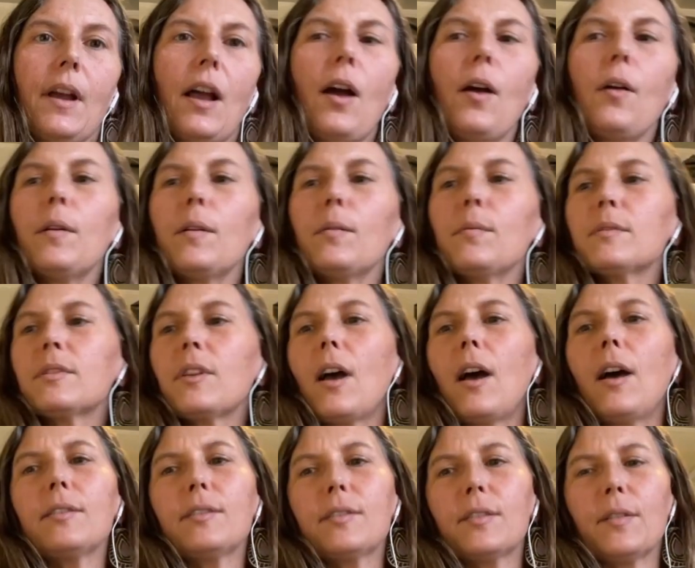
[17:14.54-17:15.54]
Oh, it was
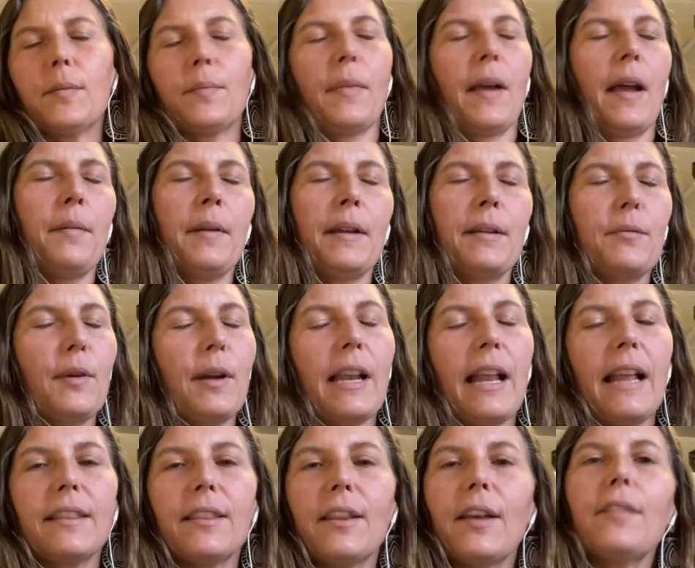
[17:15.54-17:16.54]
awesome. I mean, what I
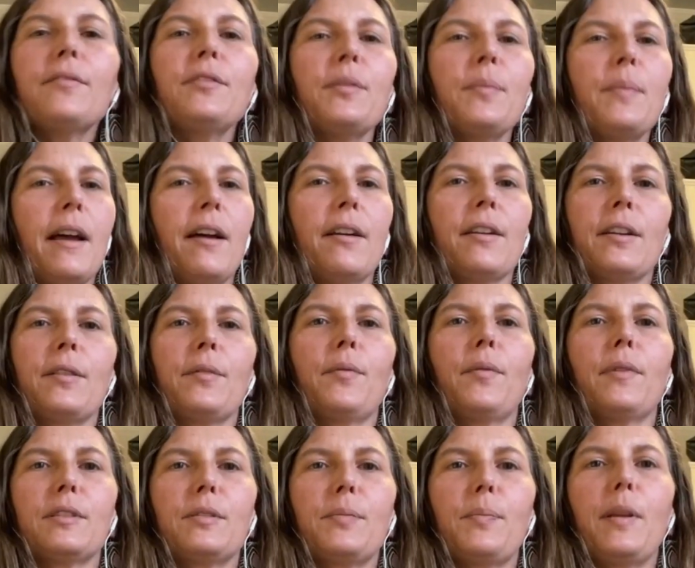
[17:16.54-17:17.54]
loved about it
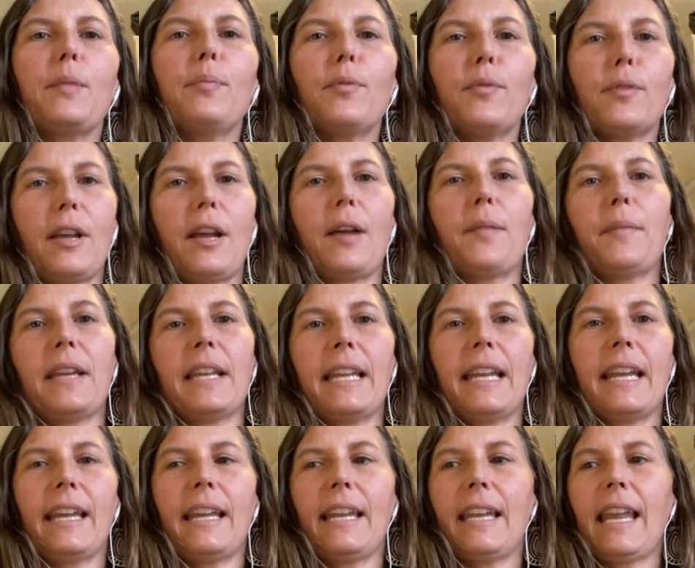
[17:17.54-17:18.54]
was people coming
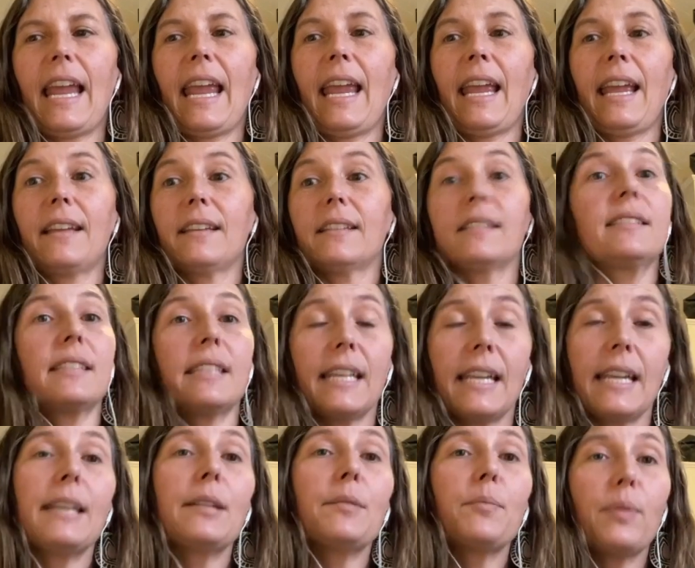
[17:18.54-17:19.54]
in and
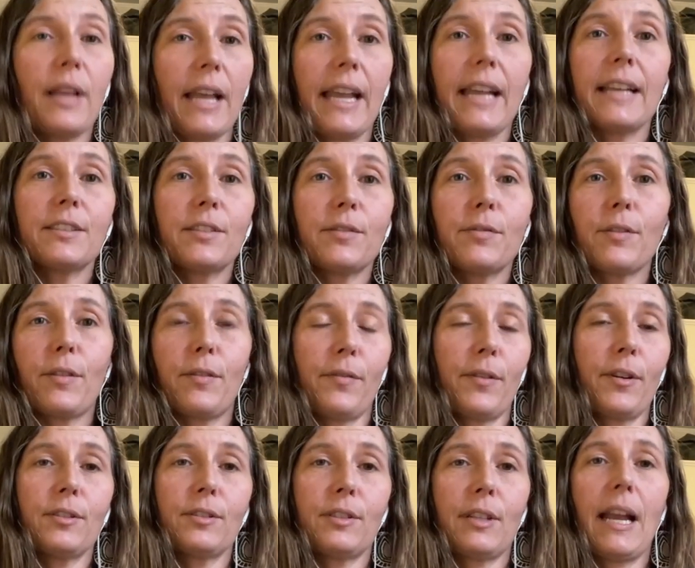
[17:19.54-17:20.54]
seeing plants for the
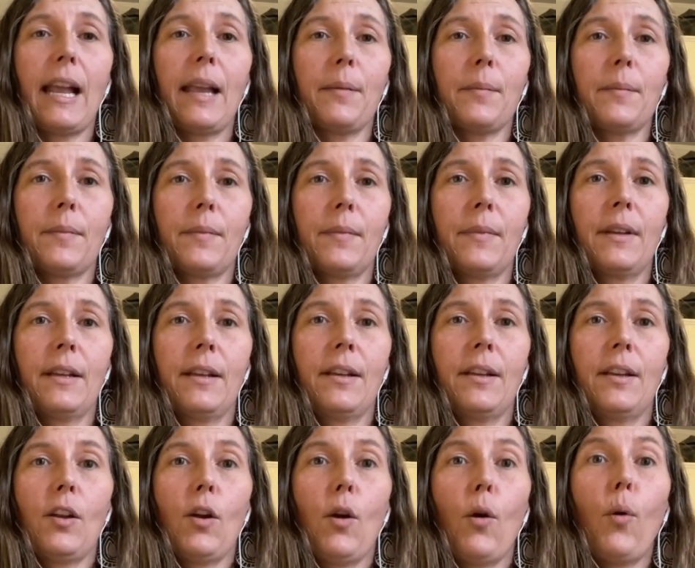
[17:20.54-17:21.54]
first time,
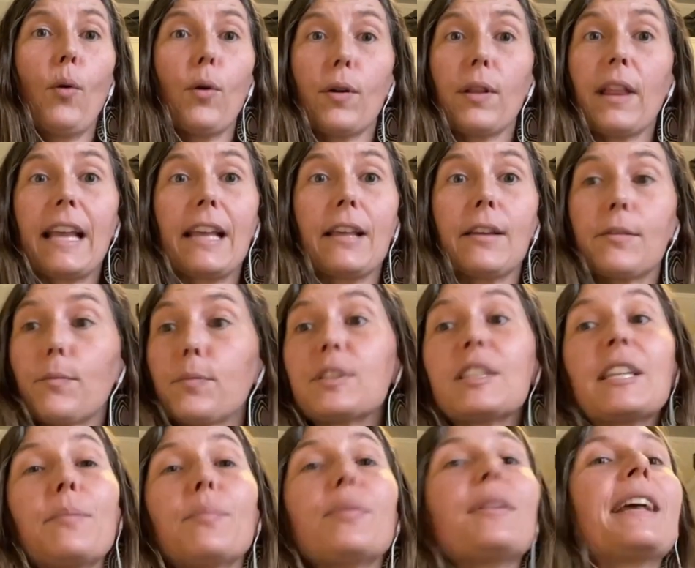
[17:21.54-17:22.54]
or
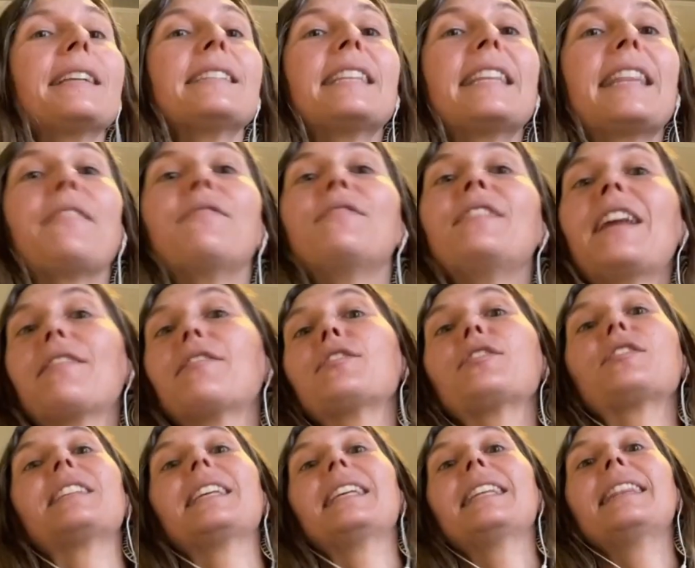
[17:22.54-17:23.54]
seeing plants that they've never
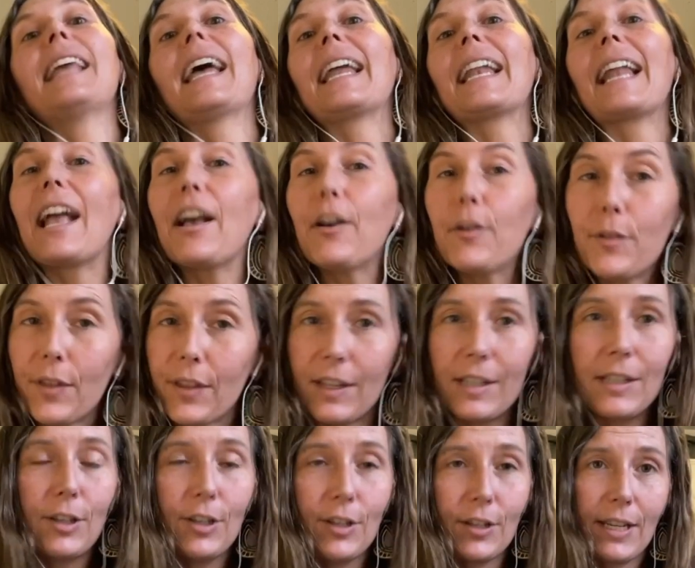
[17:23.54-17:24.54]
seen that healthy
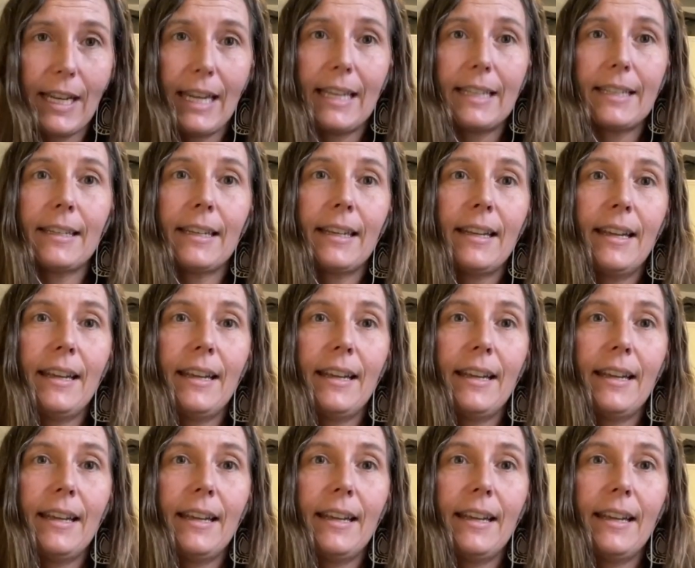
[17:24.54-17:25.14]
looking.